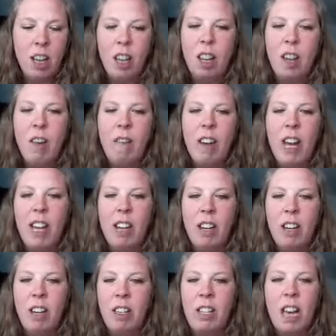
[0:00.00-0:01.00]

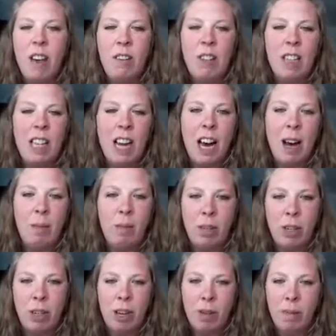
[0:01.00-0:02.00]
loving tearing the
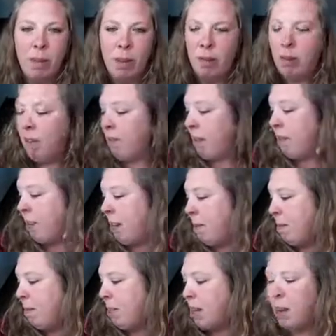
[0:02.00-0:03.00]
cardboard up that we've given
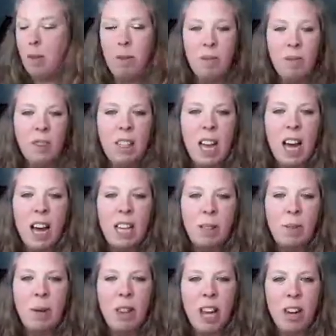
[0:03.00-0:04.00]
him, so that
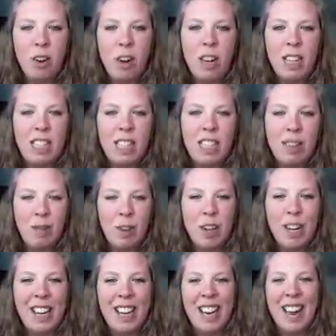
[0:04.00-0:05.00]
is what that noise is if you
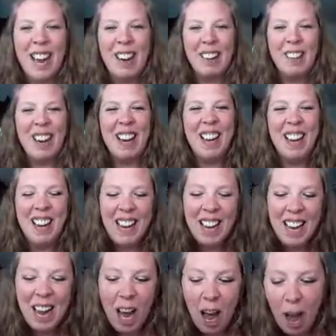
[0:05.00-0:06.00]
can hear
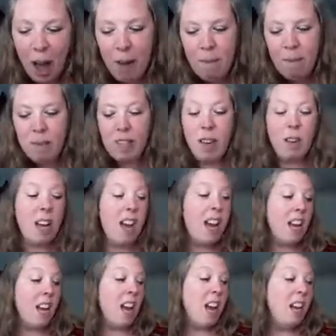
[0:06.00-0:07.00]
it. So
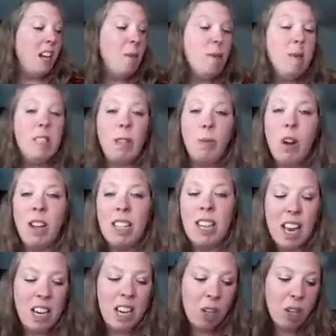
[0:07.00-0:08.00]
yeah, coming towards
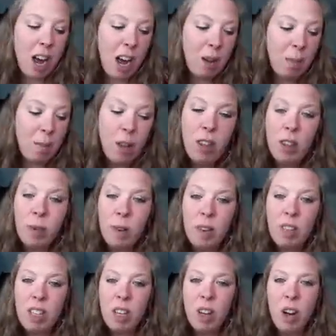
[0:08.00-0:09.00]
the end of Shark Month, we've
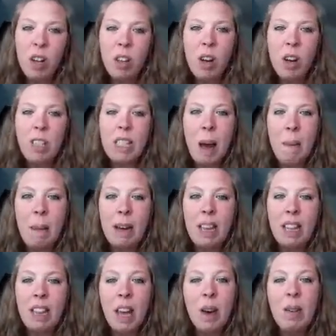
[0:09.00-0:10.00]
still got lots
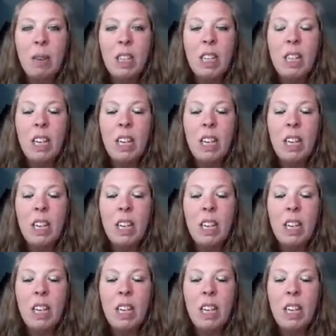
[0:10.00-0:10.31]
happening though.